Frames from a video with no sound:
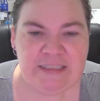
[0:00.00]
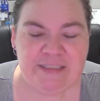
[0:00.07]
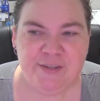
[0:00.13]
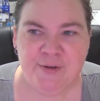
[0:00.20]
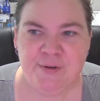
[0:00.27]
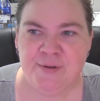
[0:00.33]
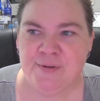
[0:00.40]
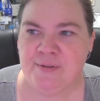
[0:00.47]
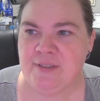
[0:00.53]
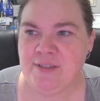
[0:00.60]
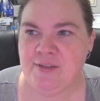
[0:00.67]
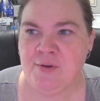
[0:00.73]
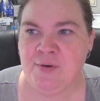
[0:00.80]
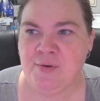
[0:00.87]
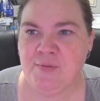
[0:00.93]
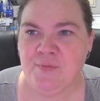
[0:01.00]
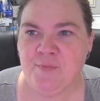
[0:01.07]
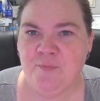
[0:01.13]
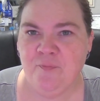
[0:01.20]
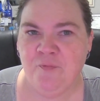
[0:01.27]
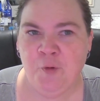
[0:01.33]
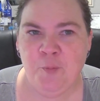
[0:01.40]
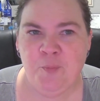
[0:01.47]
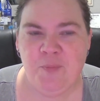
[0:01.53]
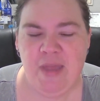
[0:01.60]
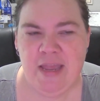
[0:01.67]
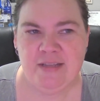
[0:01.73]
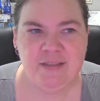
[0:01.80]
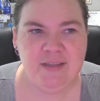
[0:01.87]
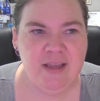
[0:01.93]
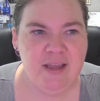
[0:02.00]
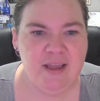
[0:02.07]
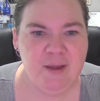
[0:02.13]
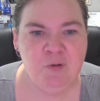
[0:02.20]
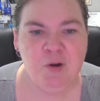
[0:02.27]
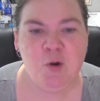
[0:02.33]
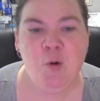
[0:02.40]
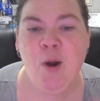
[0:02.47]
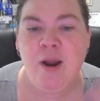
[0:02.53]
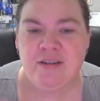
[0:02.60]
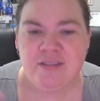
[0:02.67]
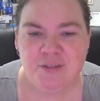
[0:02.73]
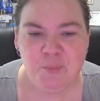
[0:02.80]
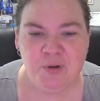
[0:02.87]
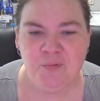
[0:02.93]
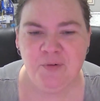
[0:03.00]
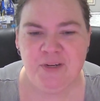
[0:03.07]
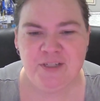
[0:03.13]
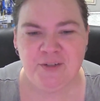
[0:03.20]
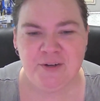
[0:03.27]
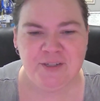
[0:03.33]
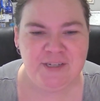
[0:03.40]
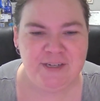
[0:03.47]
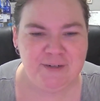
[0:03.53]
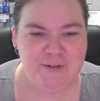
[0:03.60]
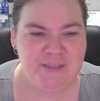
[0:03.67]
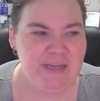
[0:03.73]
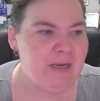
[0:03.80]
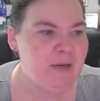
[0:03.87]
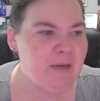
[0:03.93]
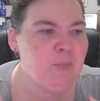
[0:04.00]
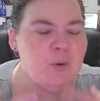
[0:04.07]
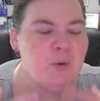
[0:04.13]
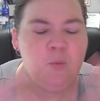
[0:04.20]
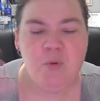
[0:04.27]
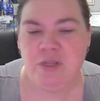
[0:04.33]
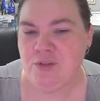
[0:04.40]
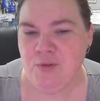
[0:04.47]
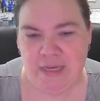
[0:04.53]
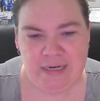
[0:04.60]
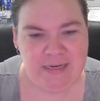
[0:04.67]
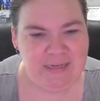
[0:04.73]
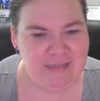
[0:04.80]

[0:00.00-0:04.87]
So it requires a little bit of research and understanding, but once you get